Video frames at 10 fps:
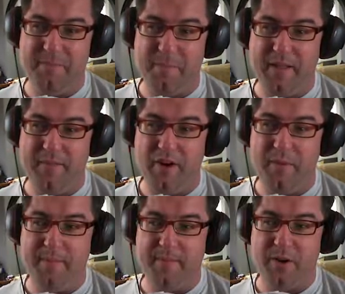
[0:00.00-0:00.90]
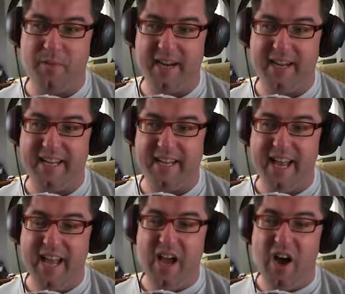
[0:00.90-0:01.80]
If I remember correctly.
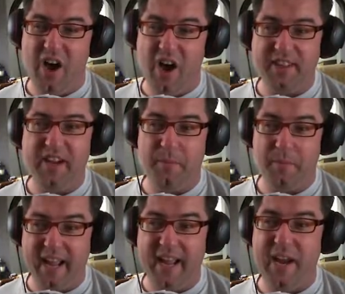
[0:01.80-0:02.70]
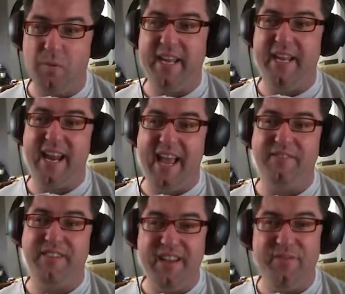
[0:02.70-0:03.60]
I think I'm equally going to
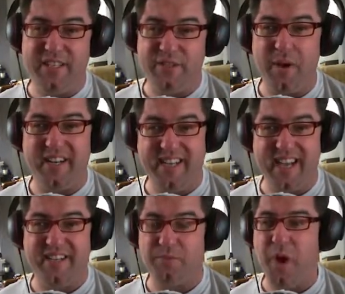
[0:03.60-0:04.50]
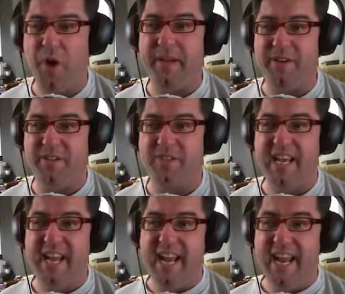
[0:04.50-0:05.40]
have to give this one a 10 as well because
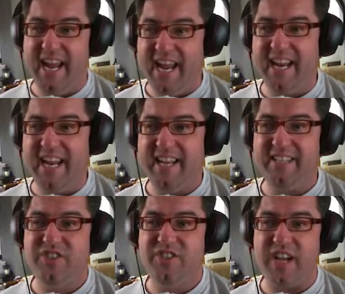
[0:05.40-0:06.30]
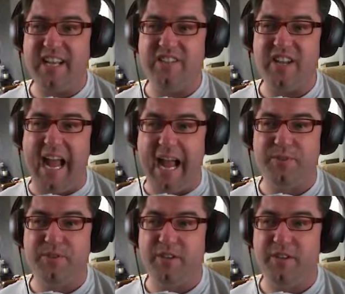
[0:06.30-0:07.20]
it is just
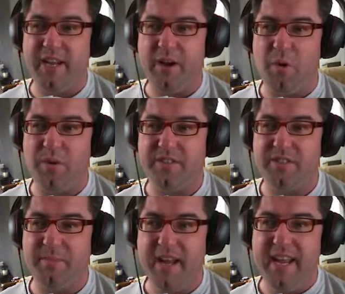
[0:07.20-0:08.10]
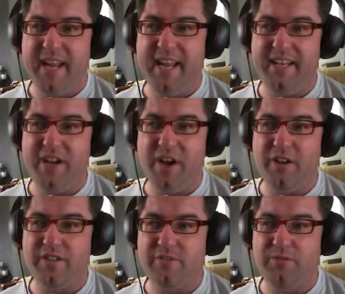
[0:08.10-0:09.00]
absolutely awesome. It
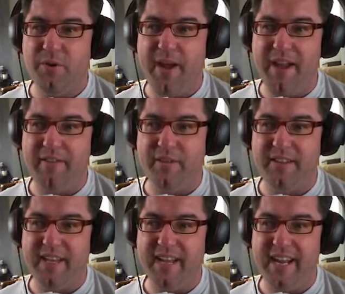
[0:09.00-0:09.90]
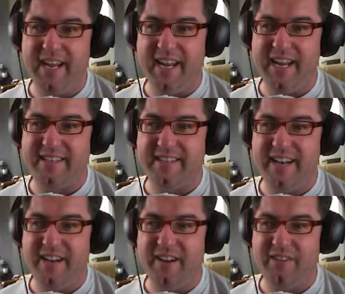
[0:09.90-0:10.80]
goes through everything. It,
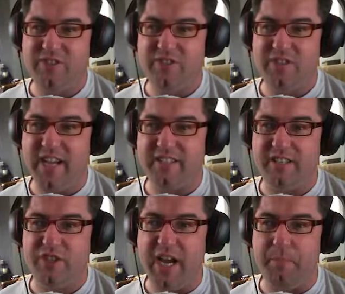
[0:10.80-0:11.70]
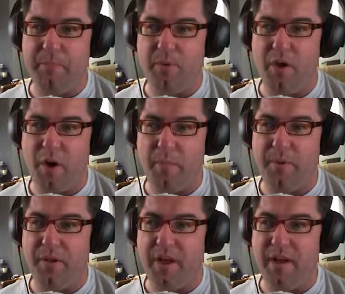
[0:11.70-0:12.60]
you know, doesn't jump and hop
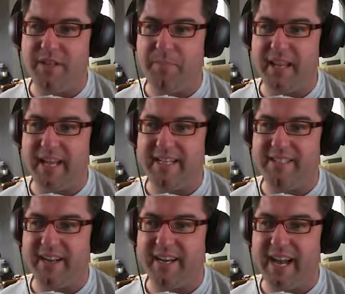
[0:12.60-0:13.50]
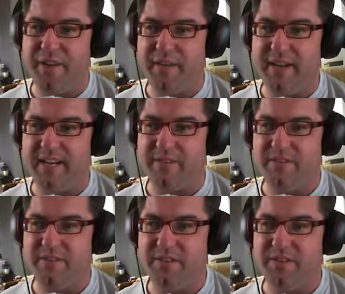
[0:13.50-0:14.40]
all over the place like other vehicles
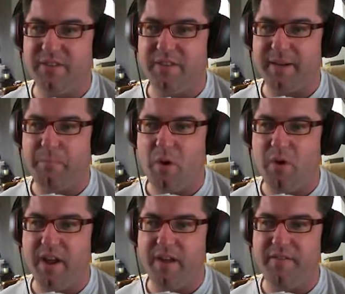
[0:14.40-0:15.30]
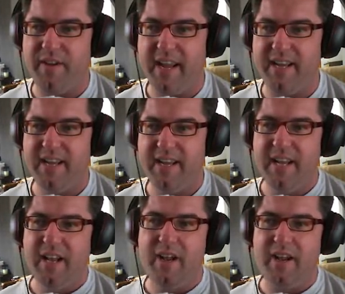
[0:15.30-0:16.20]
do, like Bongo van.
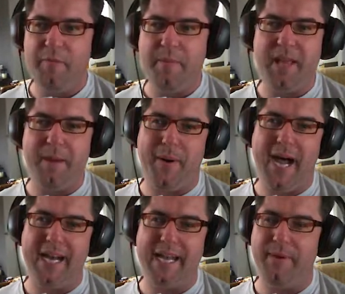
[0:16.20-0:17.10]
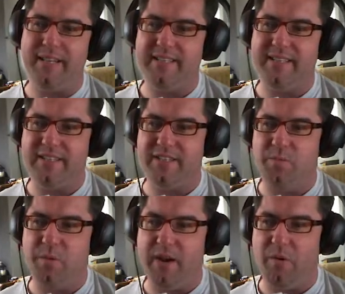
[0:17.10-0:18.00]
Like, you remember that party bus? That just
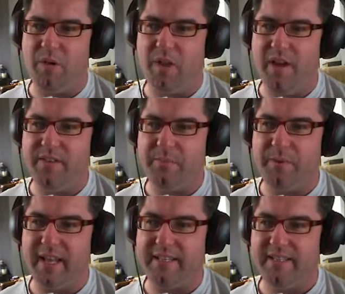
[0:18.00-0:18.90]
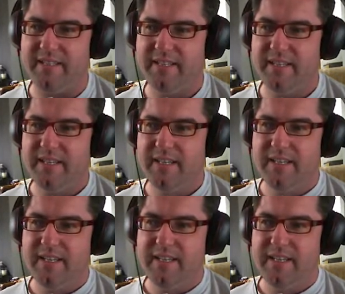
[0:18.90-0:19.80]
went all over the place.
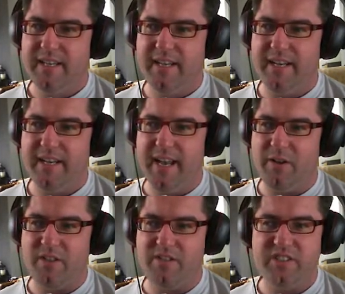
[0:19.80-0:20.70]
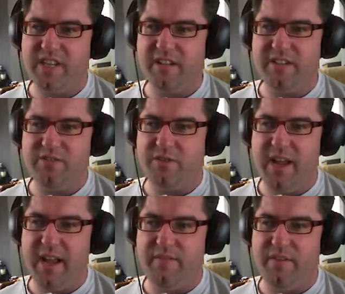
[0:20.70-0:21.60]
Now, look, just goes through
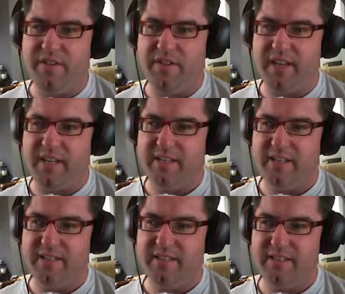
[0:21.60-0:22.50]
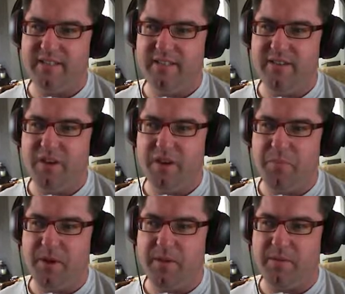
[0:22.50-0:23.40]
everything. Not a
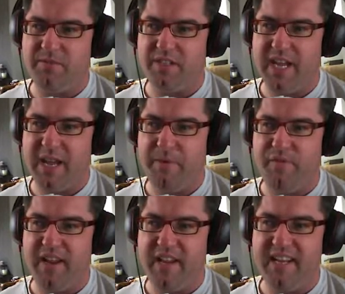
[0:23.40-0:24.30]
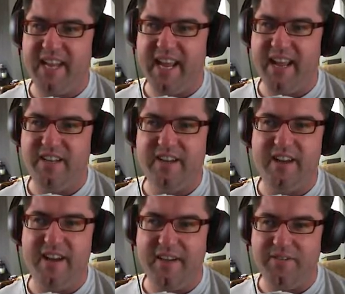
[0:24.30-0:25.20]
problem. Just keep your finger down. You
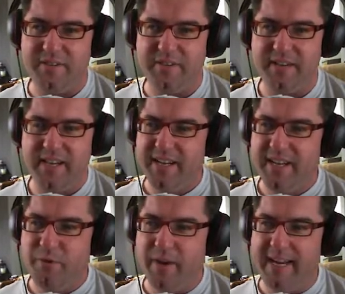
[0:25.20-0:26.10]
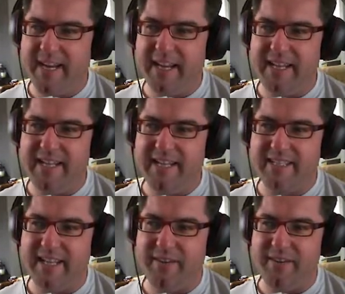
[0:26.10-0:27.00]
don't have to regulate the
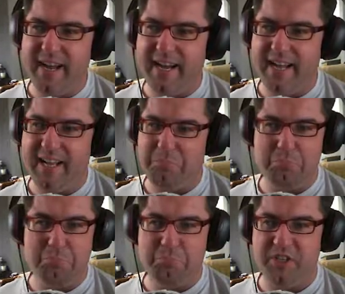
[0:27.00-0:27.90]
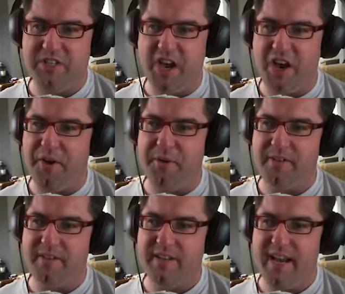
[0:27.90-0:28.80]
accelerator. Just go
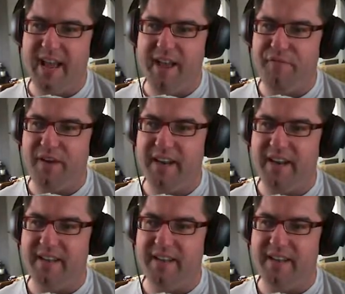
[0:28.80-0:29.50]
and have fun.